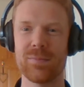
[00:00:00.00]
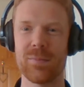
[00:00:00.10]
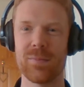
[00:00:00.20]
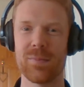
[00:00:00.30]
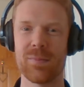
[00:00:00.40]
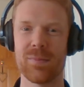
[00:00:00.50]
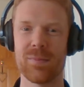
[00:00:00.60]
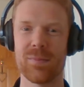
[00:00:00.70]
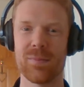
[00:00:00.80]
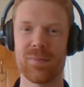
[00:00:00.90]

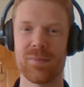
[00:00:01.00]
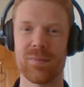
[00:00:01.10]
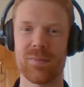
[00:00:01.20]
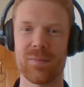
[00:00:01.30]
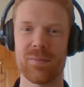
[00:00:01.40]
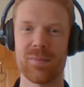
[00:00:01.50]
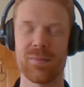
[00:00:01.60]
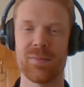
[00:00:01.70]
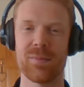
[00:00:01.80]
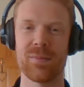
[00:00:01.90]

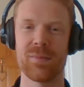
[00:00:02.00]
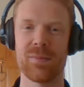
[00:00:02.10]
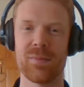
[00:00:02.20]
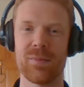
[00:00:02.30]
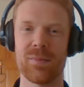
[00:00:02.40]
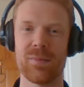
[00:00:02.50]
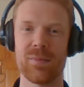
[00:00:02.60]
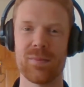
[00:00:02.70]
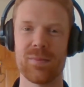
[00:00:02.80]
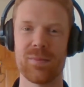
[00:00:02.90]

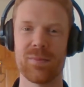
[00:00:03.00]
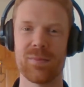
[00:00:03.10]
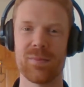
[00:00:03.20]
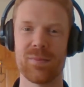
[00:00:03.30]
[no speech]